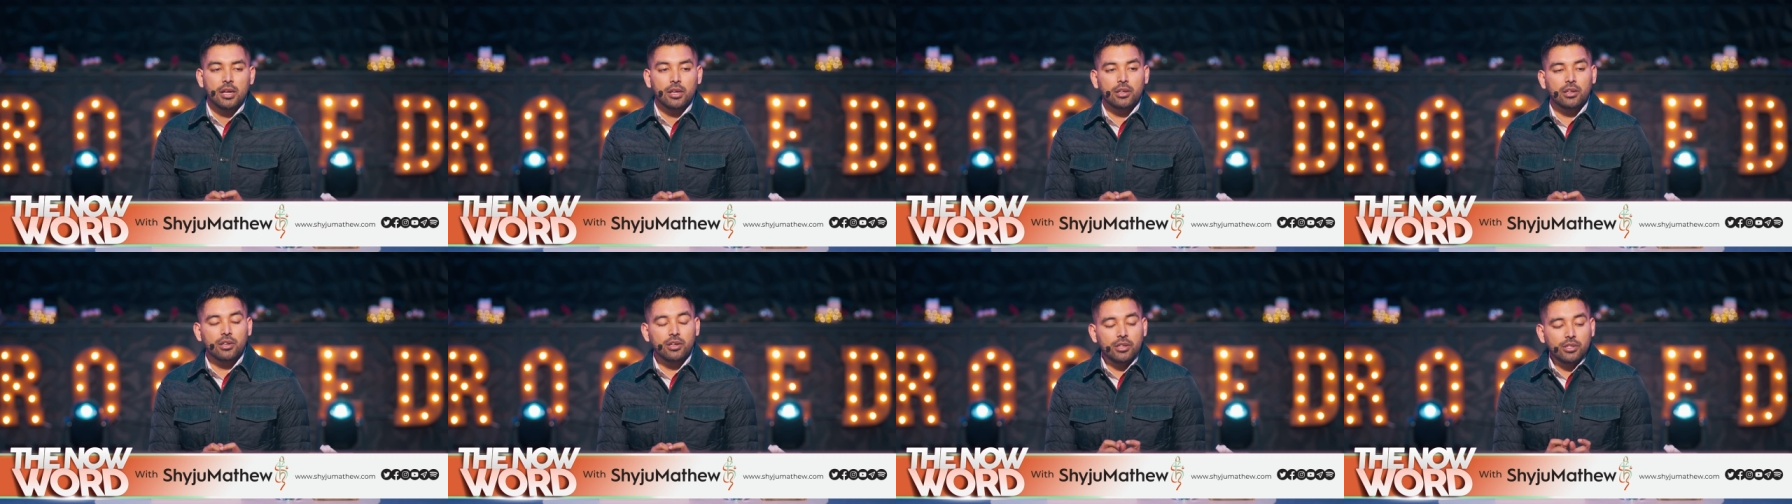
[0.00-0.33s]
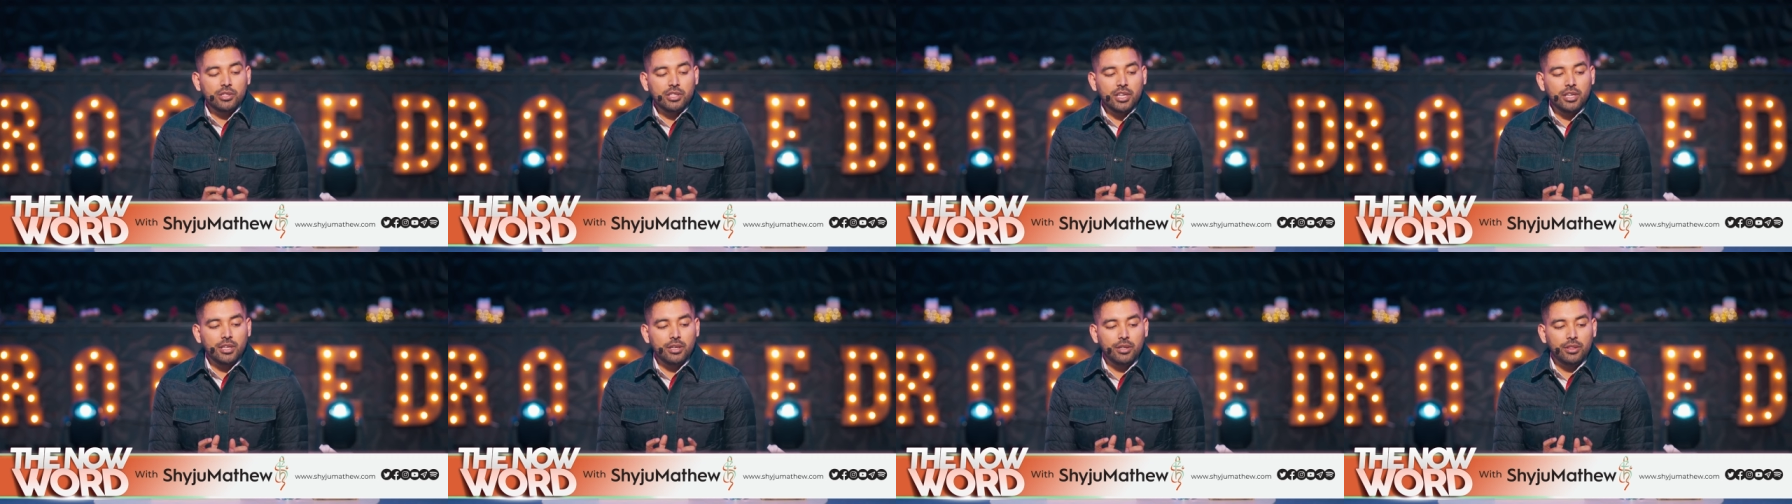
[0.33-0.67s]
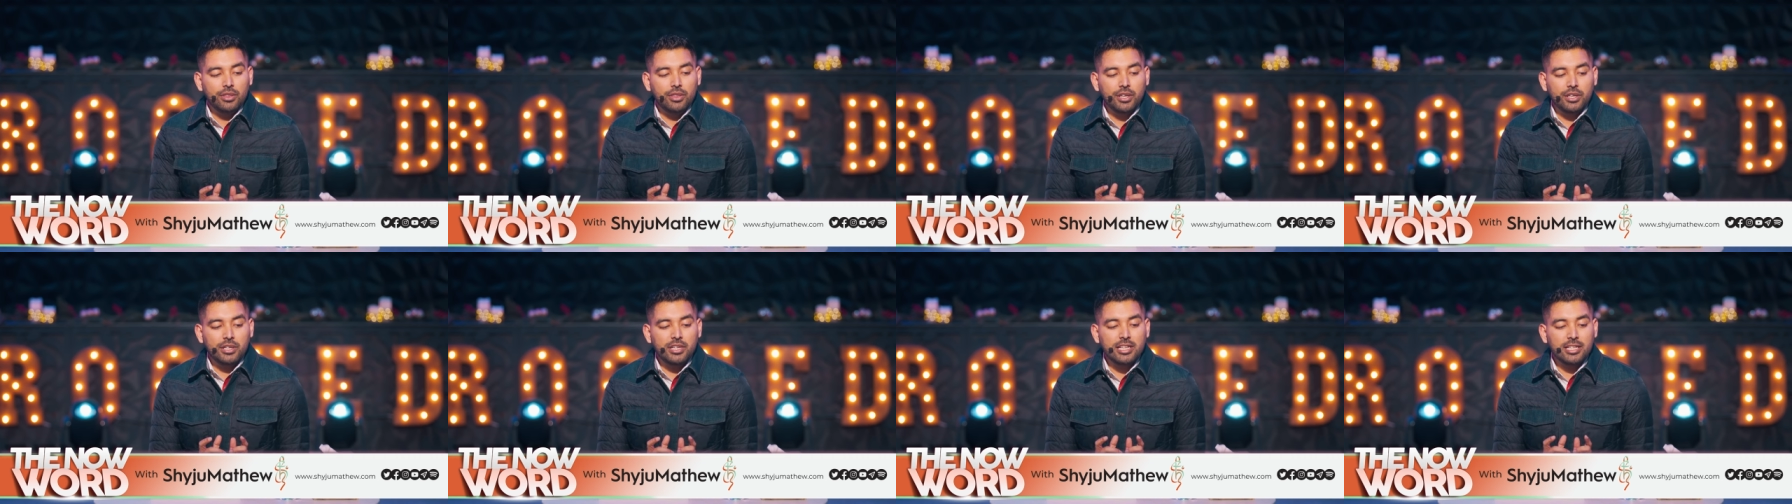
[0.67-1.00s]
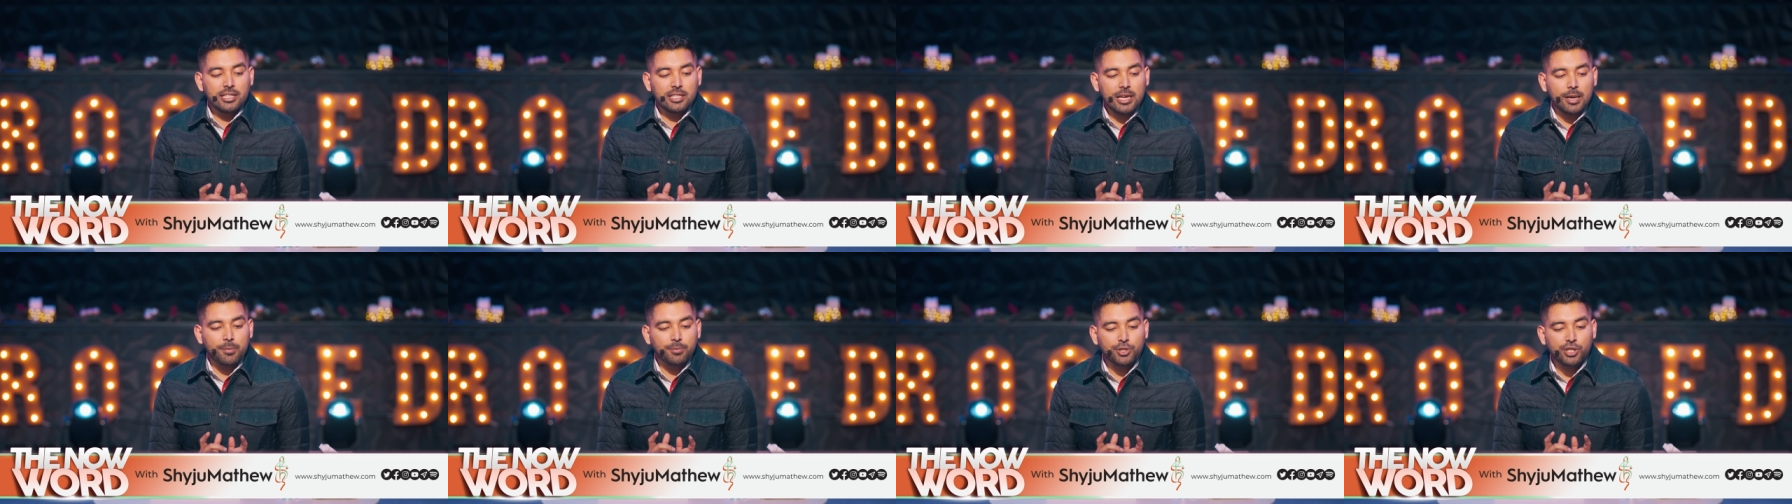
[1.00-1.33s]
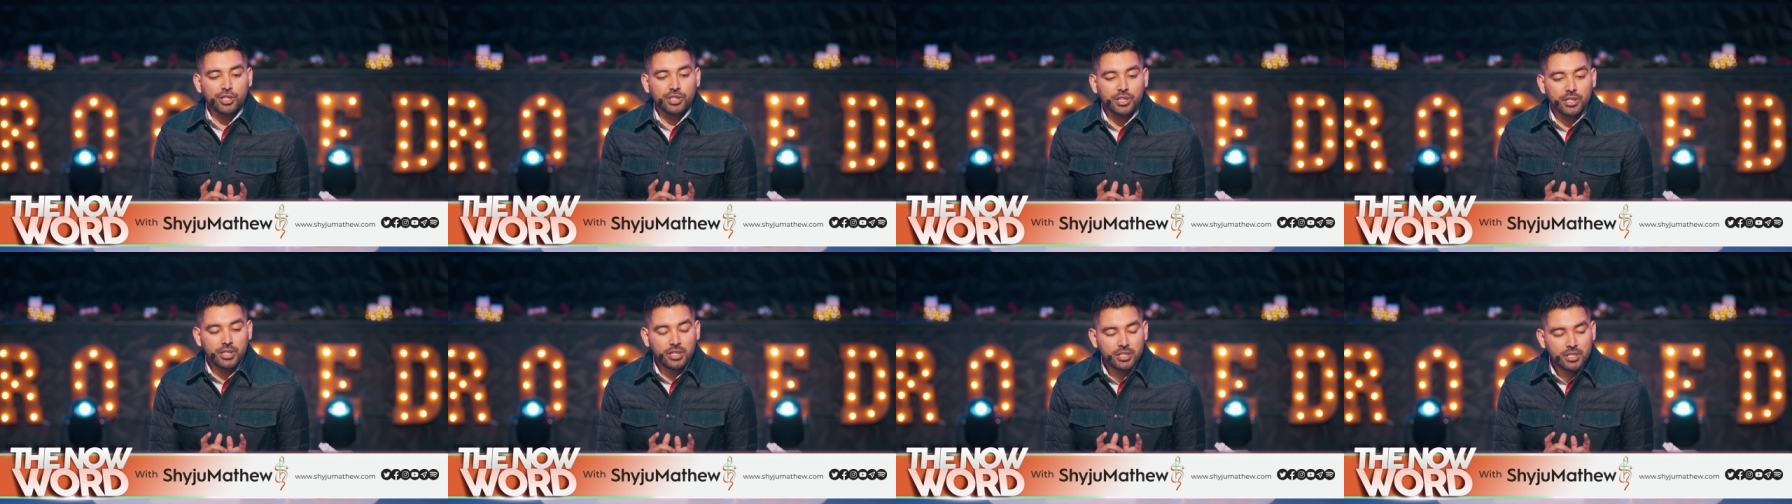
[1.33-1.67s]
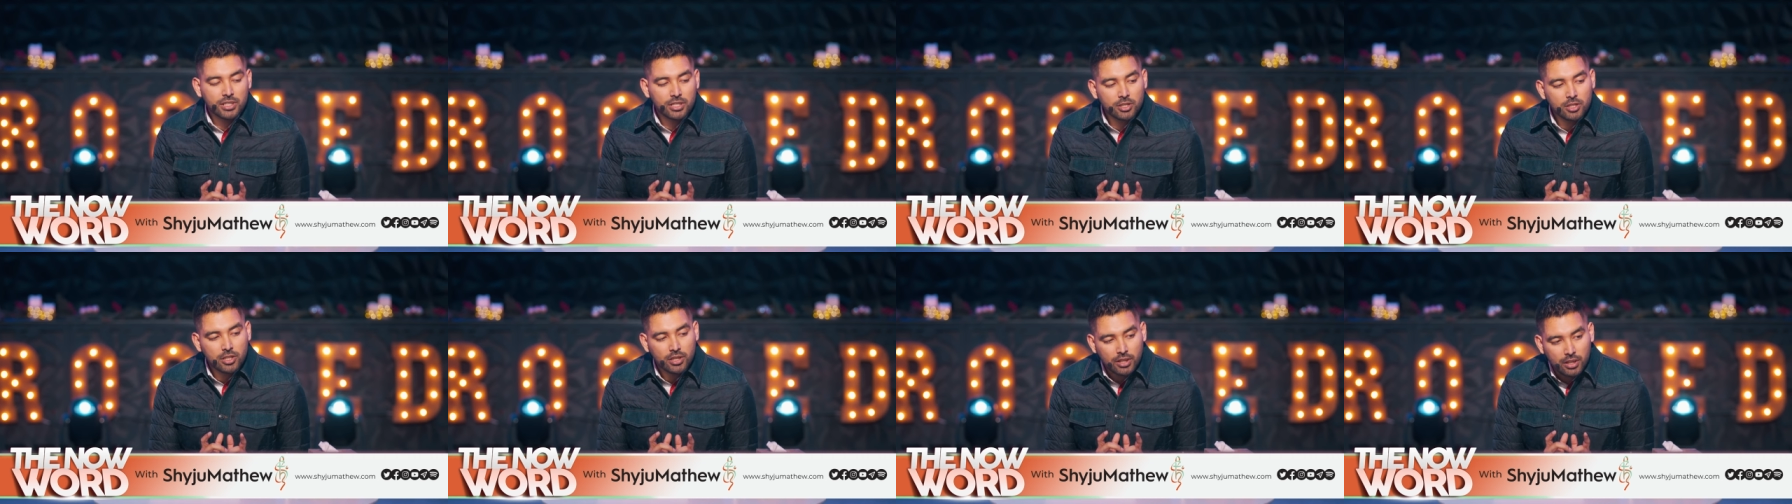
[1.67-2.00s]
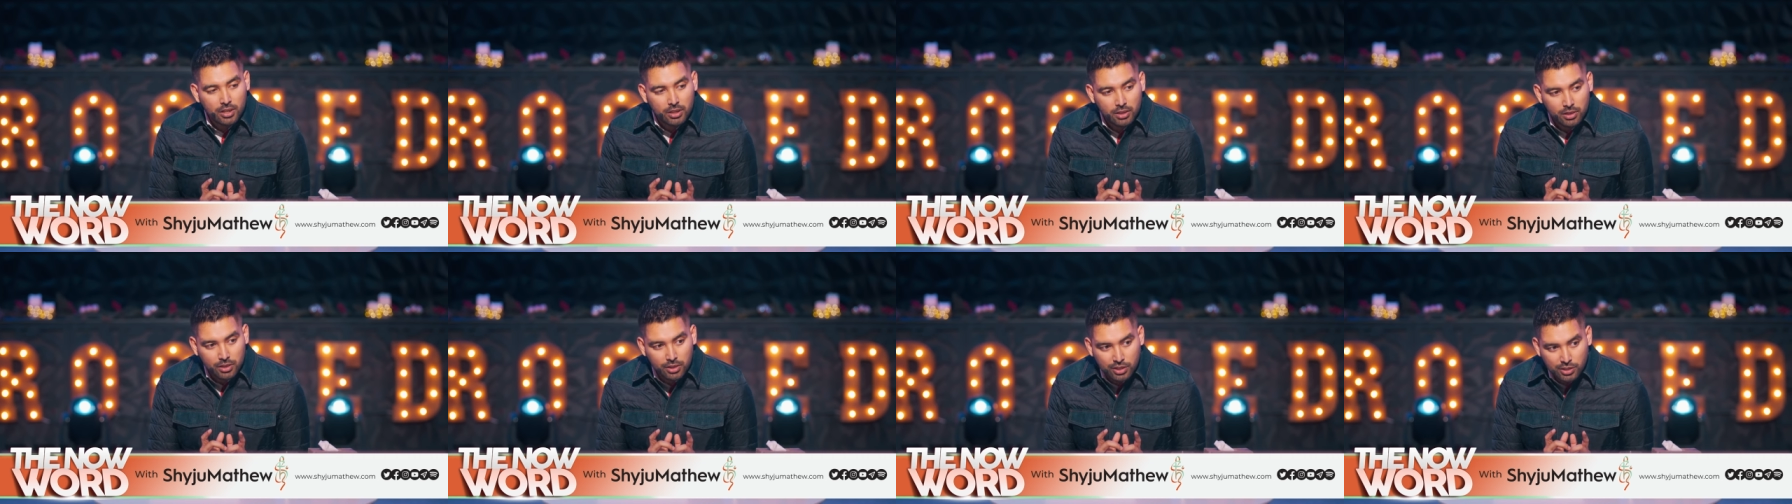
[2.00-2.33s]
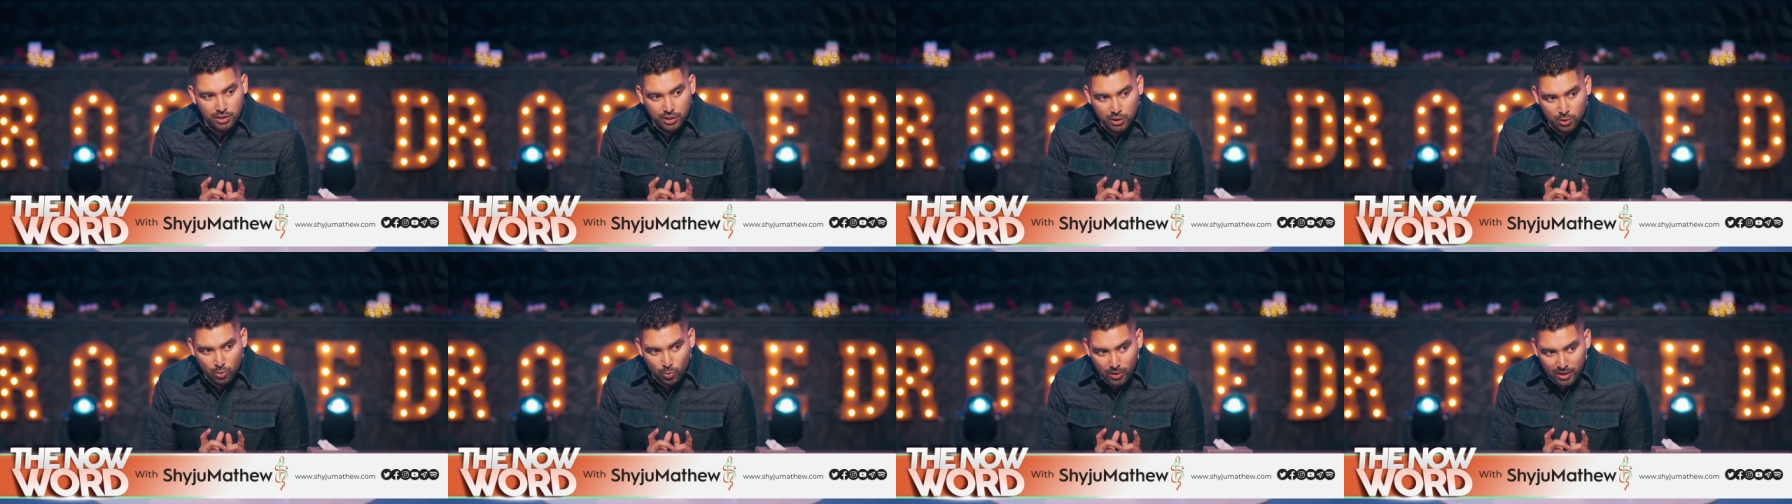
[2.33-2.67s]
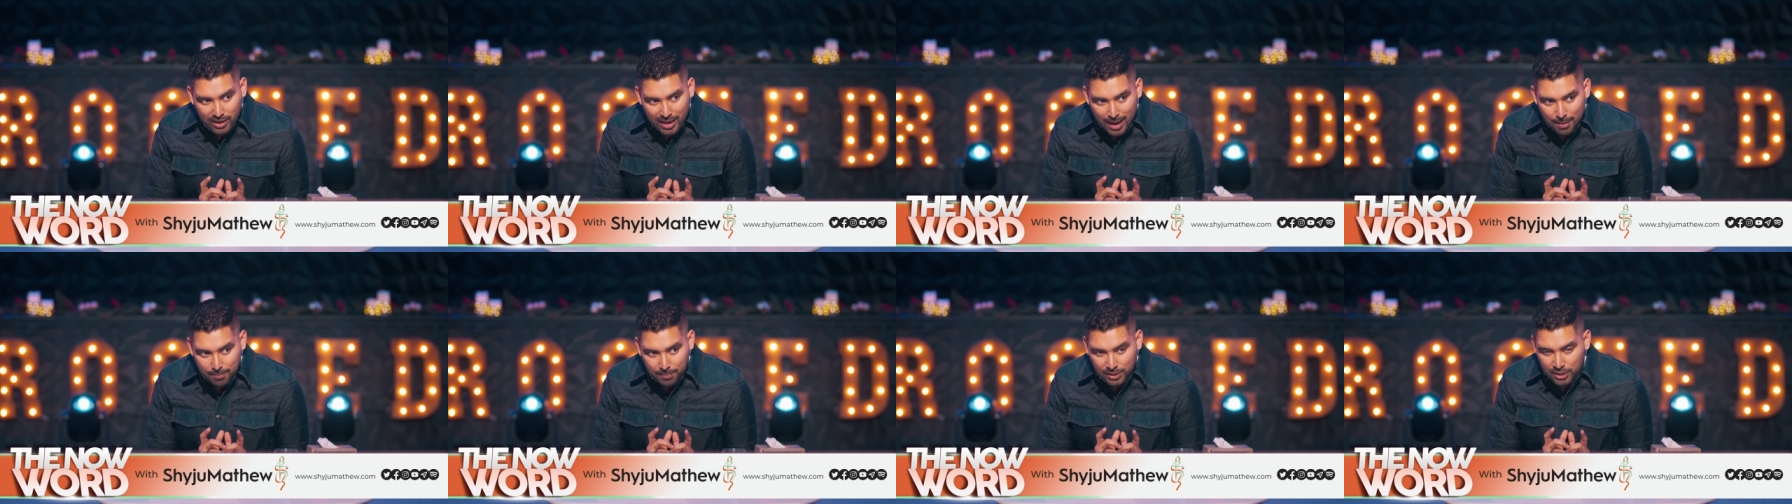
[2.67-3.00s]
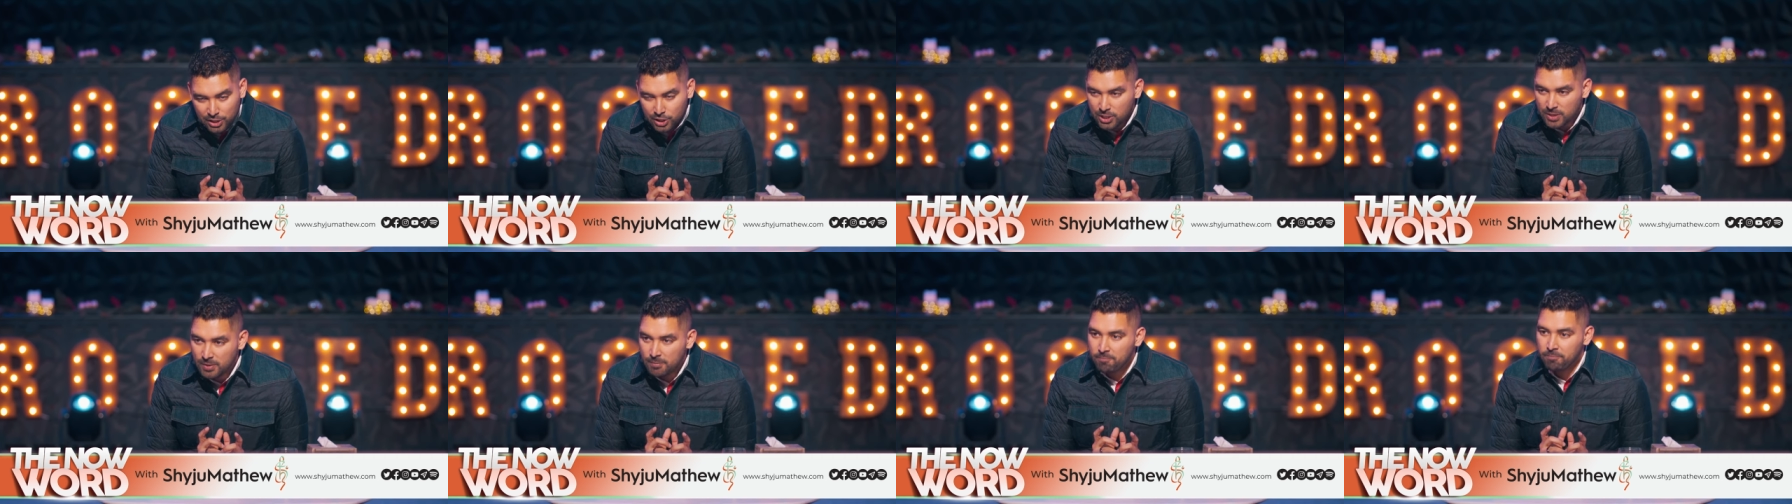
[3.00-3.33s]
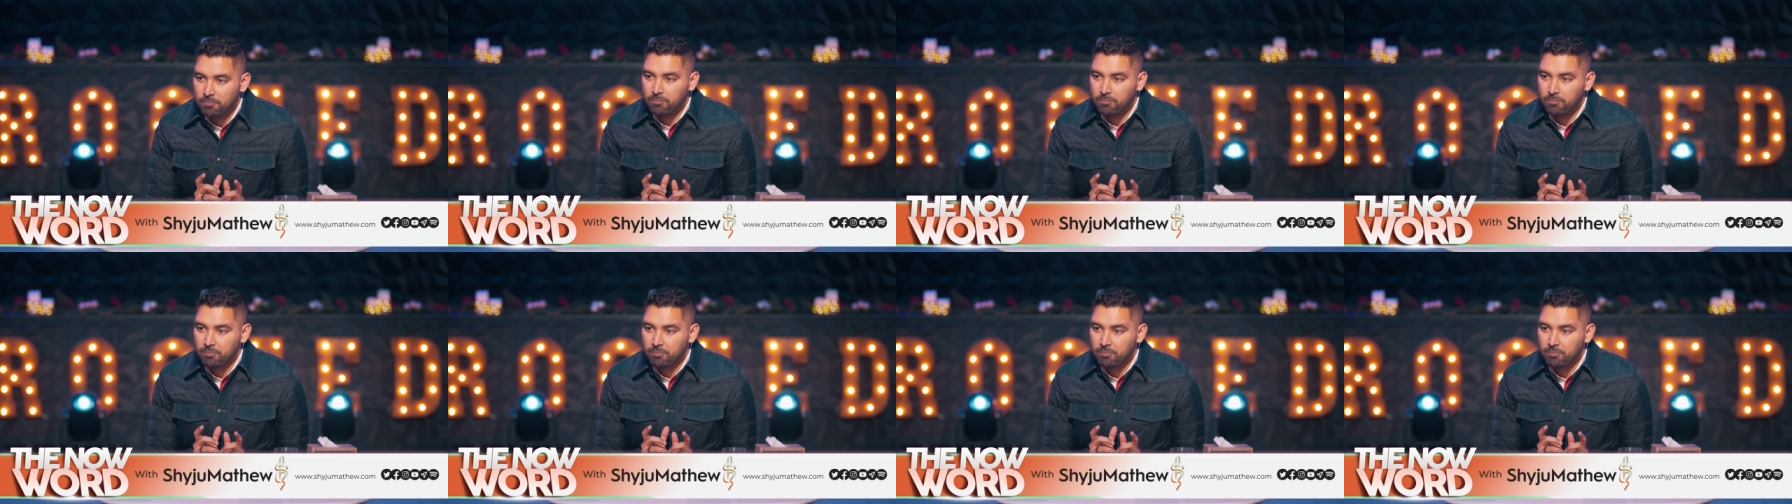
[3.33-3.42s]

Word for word: You see, the deception is this is what happens.